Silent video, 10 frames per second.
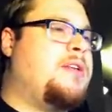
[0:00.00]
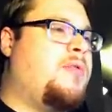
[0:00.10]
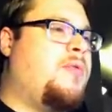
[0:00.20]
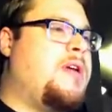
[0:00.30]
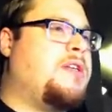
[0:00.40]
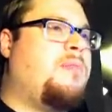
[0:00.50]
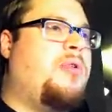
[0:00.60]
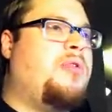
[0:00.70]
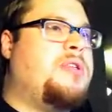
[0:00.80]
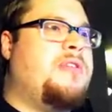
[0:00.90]
Otherwise, our
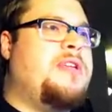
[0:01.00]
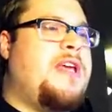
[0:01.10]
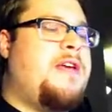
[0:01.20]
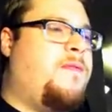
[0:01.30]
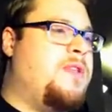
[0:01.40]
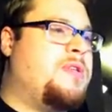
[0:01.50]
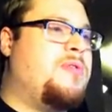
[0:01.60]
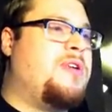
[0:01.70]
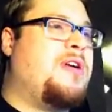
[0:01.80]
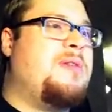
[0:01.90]
pulls of the day for
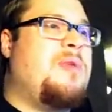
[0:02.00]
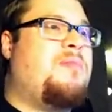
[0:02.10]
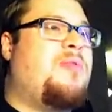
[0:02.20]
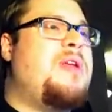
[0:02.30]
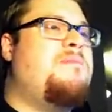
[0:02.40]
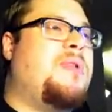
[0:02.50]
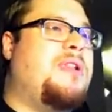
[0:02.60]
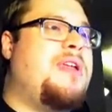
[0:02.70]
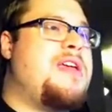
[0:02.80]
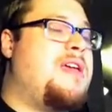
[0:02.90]
this one are going to be pretty
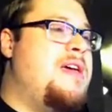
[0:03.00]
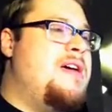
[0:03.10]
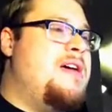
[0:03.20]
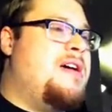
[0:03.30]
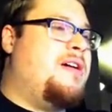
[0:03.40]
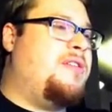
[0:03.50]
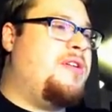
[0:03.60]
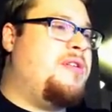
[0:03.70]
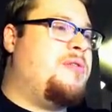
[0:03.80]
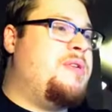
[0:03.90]
bleak.
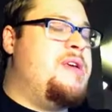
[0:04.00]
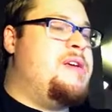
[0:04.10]
Although,